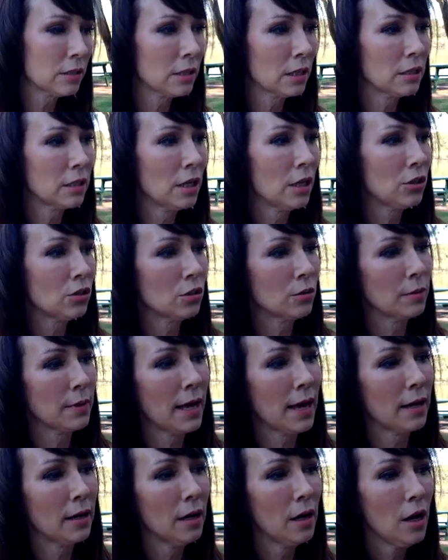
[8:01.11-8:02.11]
I teach them
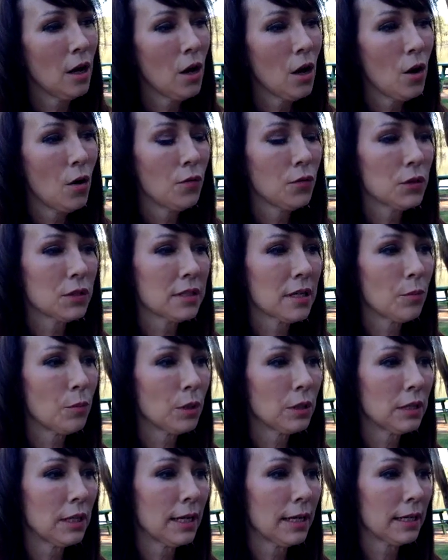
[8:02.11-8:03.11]
that. For
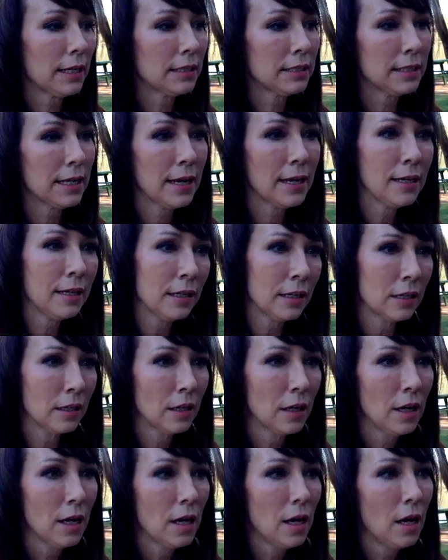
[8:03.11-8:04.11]
someone like dating,
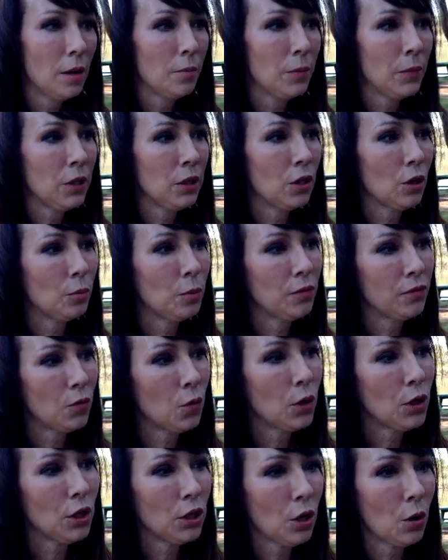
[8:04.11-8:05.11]
before
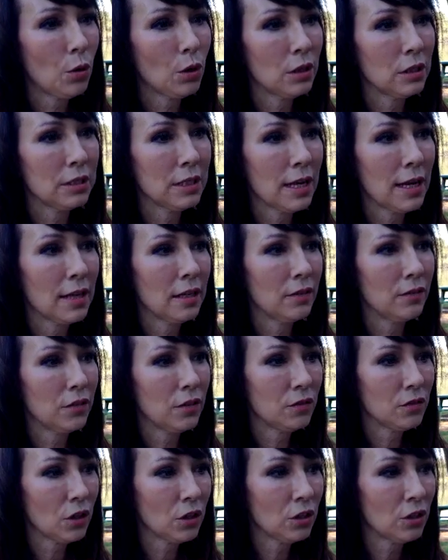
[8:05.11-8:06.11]
you go on a date, if
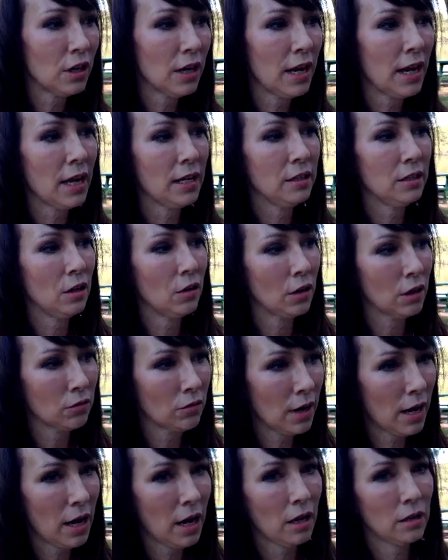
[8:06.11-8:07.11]
you've got your head going
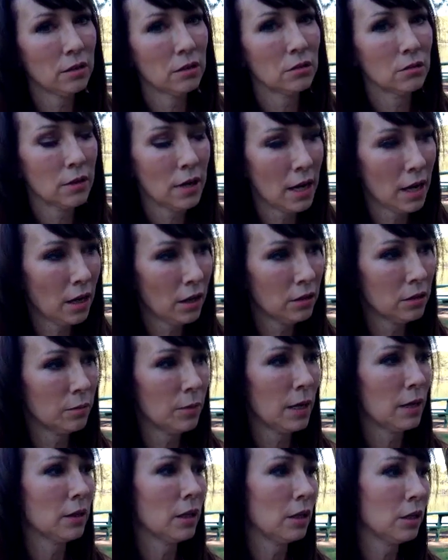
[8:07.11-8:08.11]
round and round
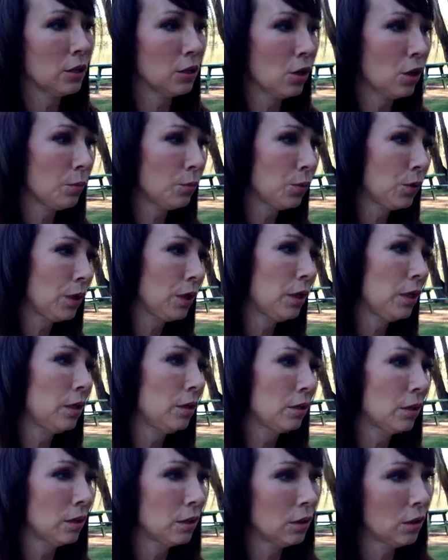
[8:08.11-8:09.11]
about that you're not pretty,
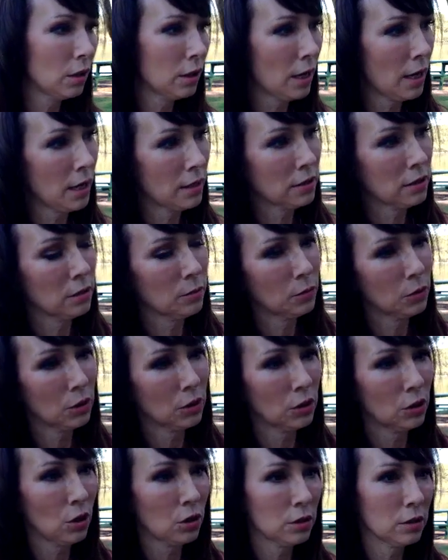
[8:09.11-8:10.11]
or you're not handsome, or you're
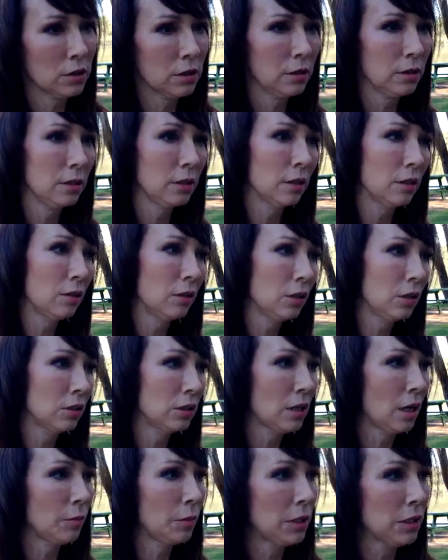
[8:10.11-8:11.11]
not, your
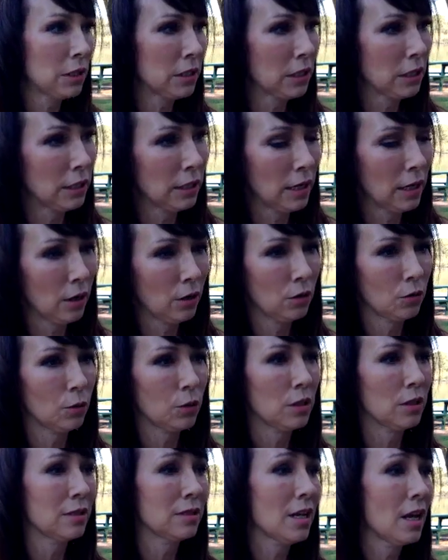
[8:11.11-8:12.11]
tummy's sticking out, or
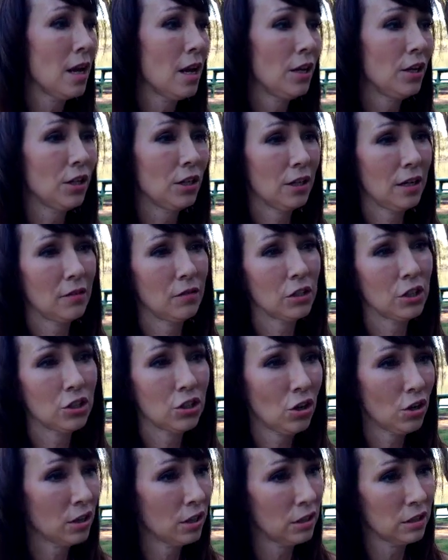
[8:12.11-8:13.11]
this, you're going to have a
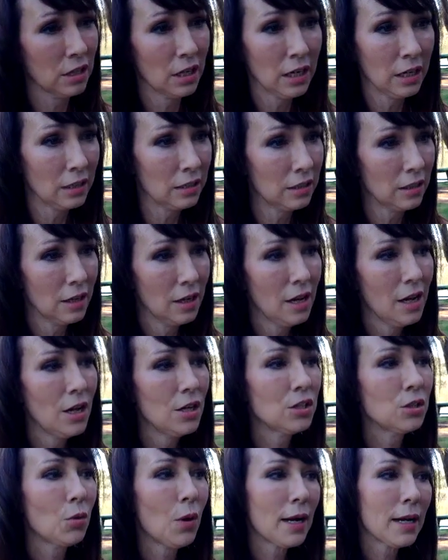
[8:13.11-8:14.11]
shocking date.
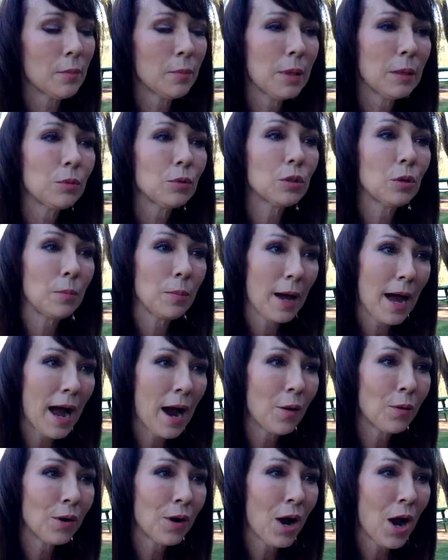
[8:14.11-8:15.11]
So I get people to
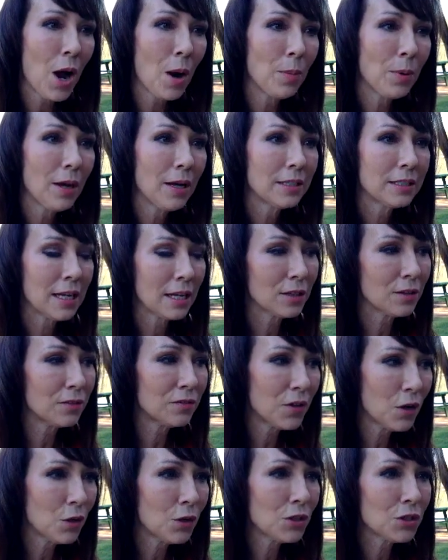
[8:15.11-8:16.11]
power up, take the
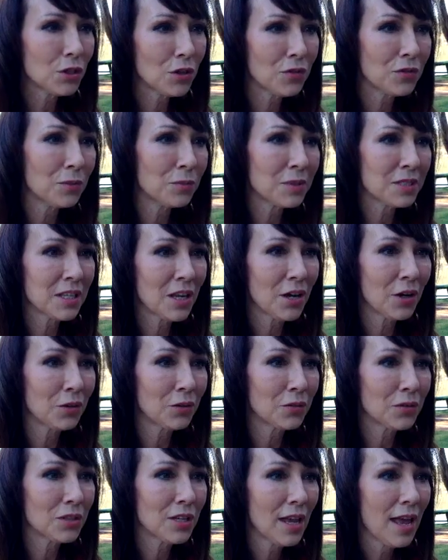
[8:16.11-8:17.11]
focus off
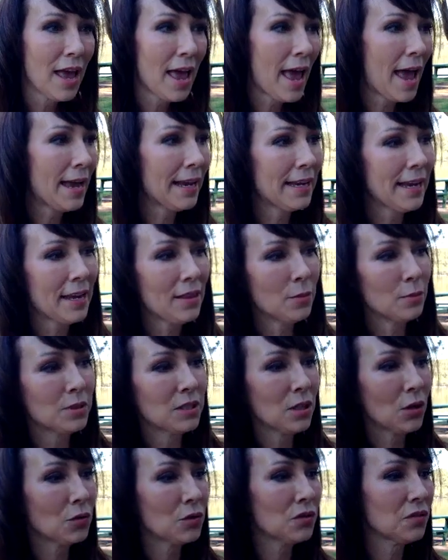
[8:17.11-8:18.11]
themselves, and get
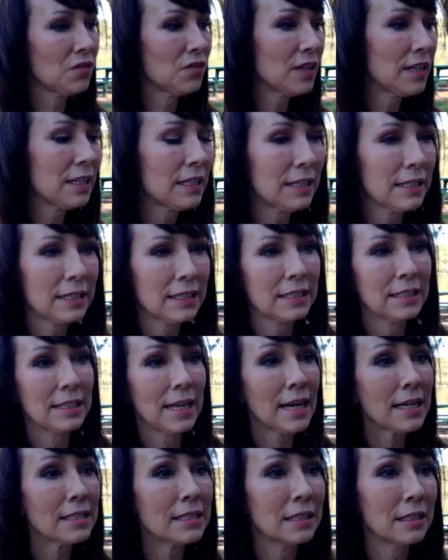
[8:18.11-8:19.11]
themselves feeling
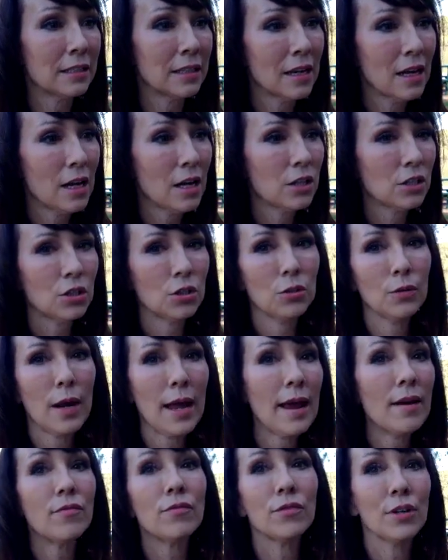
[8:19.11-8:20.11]
connected to
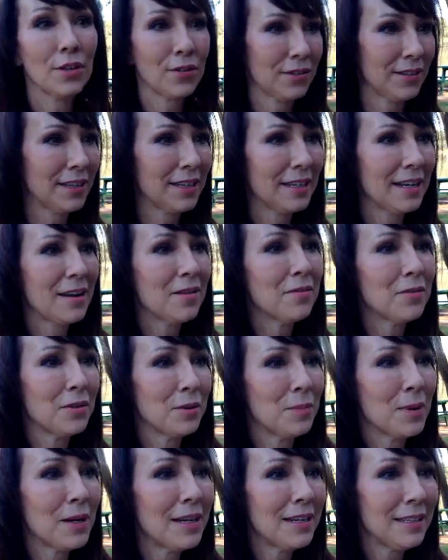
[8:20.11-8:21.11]
everything and
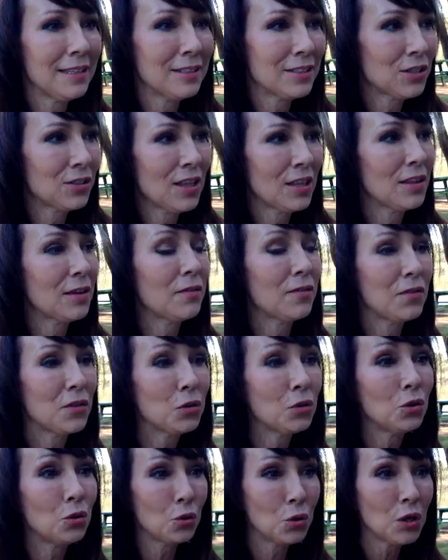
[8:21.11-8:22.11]
everybody so that they feel
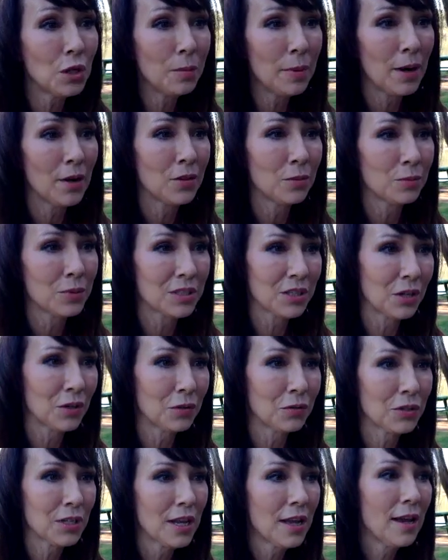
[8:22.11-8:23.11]
good about
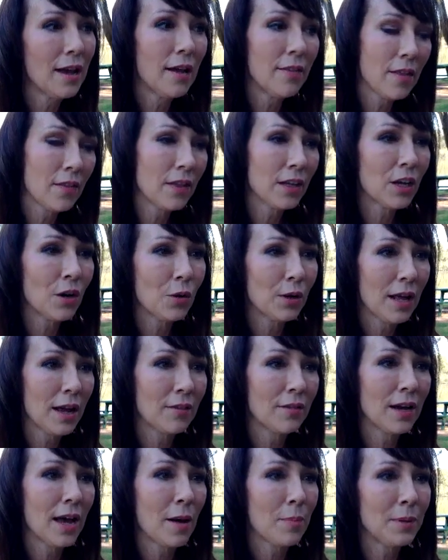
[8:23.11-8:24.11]
themselves. And then they go and have
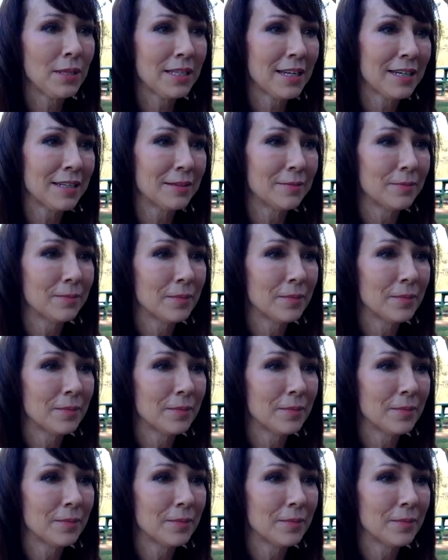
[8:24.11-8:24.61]
a happy date.